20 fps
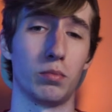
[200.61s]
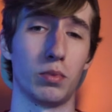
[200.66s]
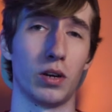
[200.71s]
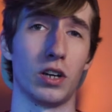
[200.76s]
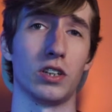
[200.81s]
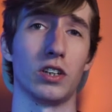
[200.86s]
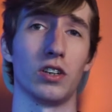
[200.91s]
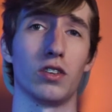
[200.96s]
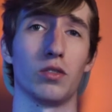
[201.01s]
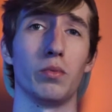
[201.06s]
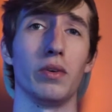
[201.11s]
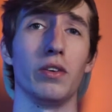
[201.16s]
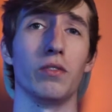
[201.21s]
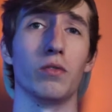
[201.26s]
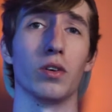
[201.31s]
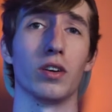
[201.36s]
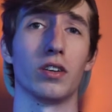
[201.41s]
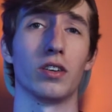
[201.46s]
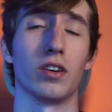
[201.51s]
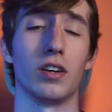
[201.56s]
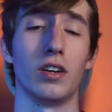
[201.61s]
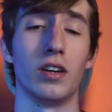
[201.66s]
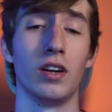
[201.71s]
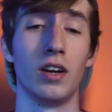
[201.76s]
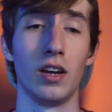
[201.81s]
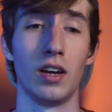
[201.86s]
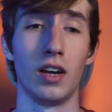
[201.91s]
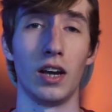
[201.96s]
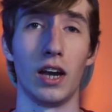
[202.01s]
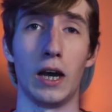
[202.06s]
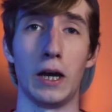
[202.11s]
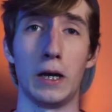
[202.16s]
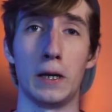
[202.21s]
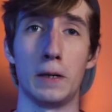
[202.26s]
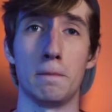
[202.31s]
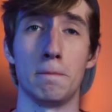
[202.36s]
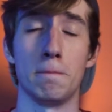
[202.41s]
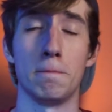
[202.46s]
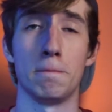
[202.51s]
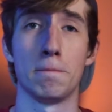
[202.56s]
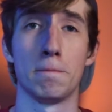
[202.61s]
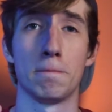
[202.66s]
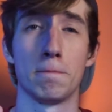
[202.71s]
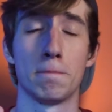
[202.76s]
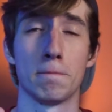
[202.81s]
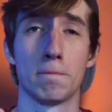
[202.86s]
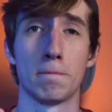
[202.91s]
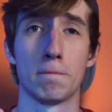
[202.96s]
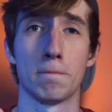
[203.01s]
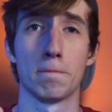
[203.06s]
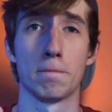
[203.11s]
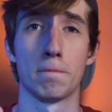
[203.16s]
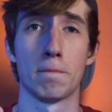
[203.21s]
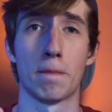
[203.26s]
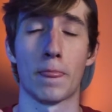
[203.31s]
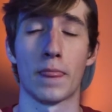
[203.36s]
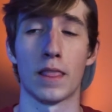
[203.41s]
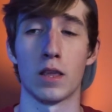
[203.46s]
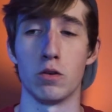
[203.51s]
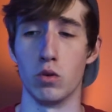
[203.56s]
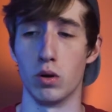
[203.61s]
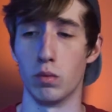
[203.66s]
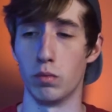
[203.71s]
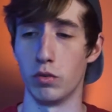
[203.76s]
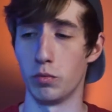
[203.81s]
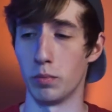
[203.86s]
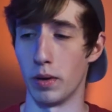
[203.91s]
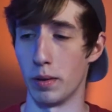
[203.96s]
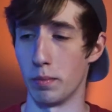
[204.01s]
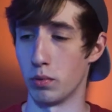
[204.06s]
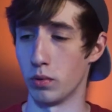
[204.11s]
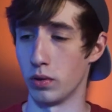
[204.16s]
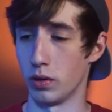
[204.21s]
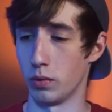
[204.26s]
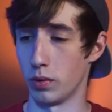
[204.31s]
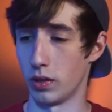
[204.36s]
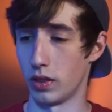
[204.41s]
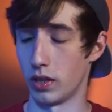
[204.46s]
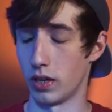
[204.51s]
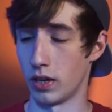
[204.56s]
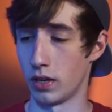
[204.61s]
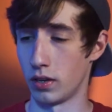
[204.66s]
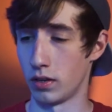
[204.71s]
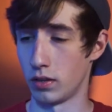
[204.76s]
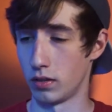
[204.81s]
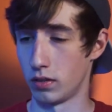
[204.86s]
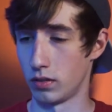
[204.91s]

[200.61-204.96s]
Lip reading: projects we've worked on. What was my point with that?